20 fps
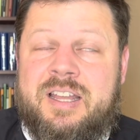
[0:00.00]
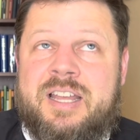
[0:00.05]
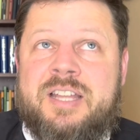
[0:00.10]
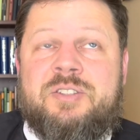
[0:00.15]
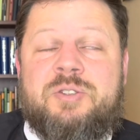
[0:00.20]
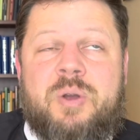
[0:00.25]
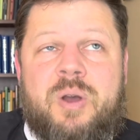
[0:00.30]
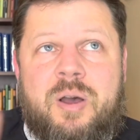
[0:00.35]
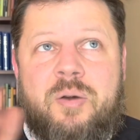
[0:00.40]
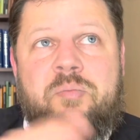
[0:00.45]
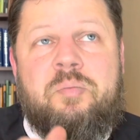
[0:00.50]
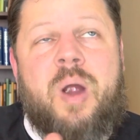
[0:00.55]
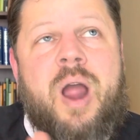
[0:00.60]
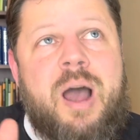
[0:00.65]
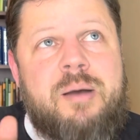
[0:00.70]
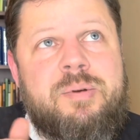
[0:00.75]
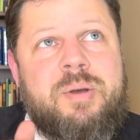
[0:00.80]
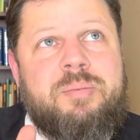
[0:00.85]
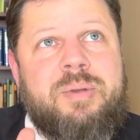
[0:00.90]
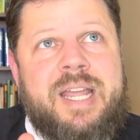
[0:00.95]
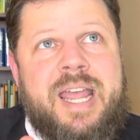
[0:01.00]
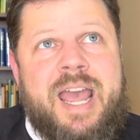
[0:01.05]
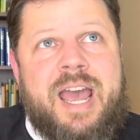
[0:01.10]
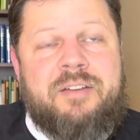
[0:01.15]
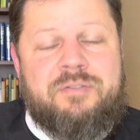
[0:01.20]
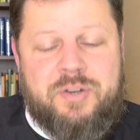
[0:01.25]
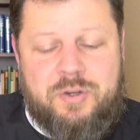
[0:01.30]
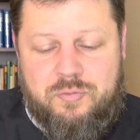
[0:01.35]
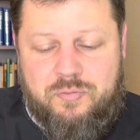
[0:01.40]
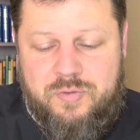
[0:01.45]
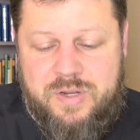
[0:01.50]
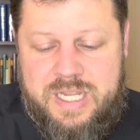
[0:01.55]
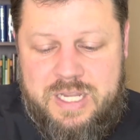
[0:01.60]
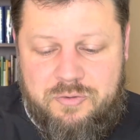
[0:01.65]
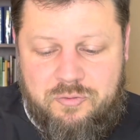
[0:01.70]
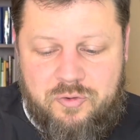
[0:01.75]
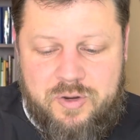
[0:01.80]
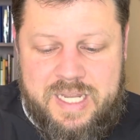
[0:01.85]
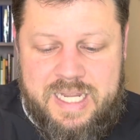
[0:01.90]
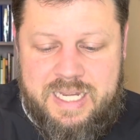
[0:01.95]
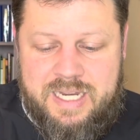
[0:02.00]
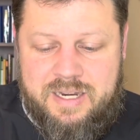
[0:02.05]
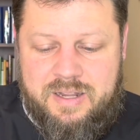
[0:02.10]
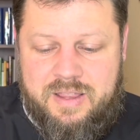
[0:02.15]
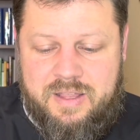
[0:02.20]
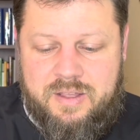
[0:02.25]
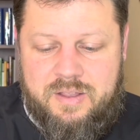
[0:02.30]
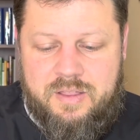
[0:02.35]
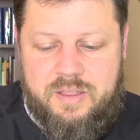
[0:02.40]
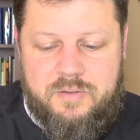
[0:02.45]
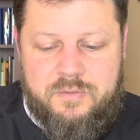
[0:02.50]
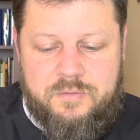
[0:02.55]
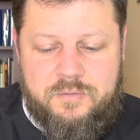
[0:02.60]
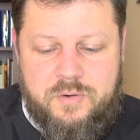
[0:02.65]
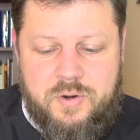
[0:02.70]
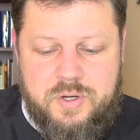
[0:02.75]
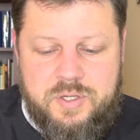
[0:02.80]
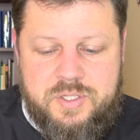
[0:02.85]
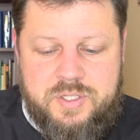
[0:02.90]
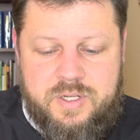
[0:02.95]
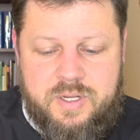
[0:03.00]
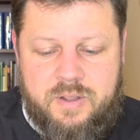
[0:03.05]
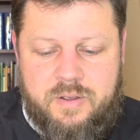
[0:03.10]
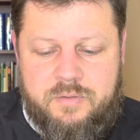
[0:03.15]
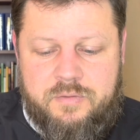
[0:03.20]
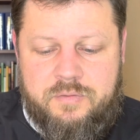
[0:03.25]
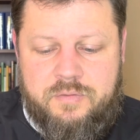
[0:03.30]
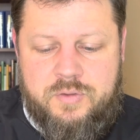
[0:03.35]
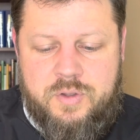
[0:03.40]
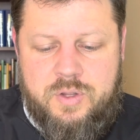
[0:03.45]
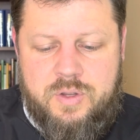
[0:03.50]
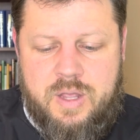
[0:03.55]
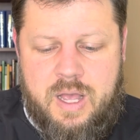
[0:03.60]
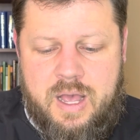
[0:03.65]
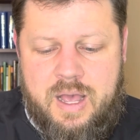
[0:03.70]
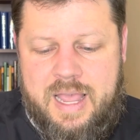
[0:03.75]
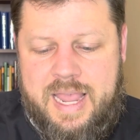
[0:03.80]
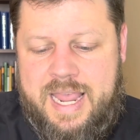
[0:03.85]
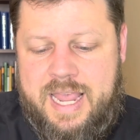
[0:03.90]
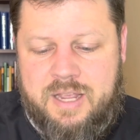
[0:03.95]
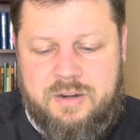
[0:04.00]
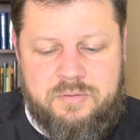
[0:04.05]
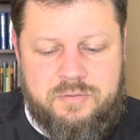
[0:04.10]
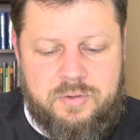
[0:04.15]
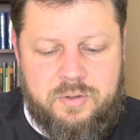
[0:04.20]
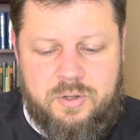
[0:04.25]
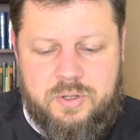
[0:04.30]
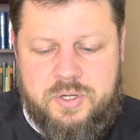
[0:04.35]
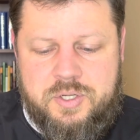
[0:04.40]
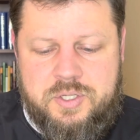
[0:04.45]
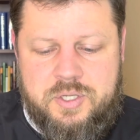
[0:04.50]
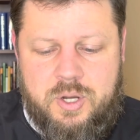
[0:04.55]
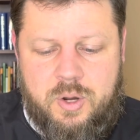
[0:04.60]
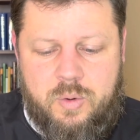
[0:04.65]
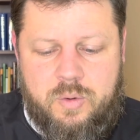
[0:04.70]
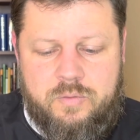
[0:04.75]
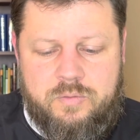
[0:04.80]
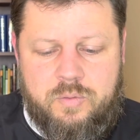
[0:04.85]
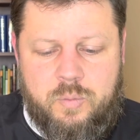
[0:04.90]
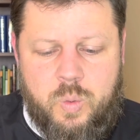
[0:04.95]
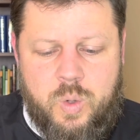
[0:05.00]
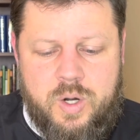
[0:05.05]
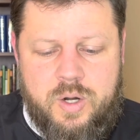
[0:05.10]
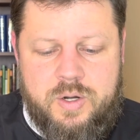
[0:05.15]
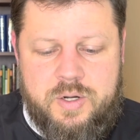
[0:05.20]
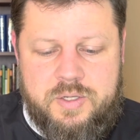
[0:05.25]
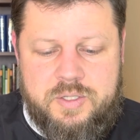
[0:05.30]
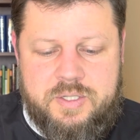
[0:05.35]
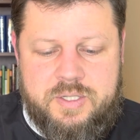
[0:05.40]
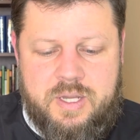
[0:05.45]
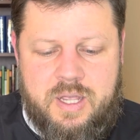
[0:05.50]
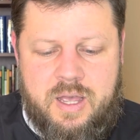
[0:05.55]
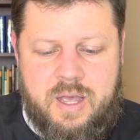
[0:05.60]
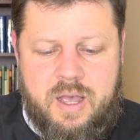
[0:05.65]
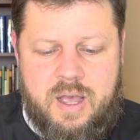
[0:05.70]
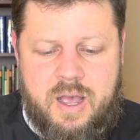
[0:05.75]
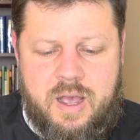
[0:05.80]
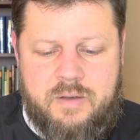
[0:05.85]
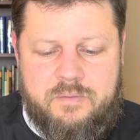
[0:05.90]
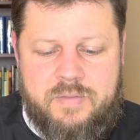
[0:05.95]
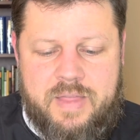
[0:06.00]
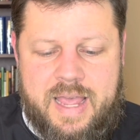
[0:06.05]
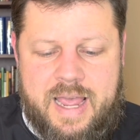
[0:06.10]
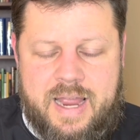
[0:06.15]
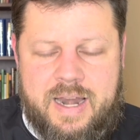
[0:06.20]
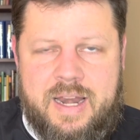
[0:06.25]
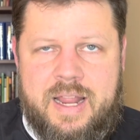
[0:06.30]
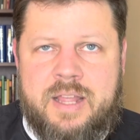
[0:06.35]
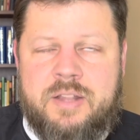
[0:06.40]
So I'll probably have to reread the, the first few, uh, handful or so of words uh, of that.